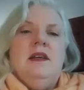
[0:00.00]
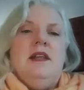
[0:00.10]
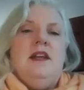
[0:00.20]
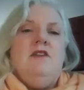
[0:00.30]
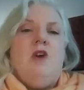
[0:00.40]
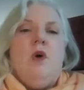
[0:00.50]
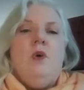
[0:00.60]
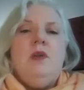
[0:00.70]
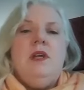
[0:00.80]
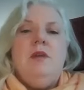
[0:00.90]
that have
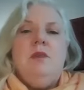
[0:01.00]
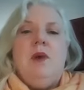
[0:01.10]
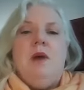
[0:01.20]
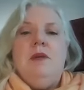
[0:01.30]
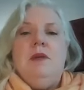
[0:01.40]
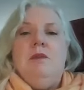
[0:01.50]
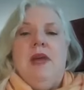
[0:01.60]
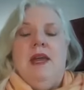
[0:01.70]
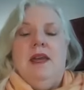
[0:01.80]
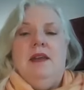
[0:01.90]
only brought me
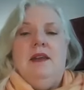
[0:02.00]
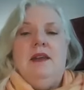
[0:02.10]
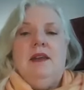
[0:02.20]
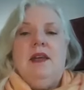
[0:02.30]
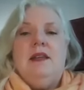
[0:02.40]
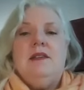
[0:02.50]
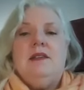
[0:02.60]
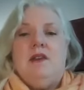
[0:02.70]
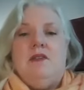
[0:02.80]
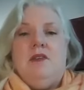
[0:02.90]
pain and
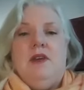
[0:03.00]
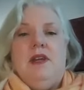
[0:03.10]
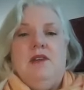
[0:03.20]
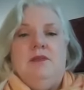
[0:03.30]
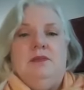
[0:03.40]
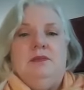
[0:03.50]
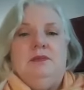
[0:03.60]
suffering.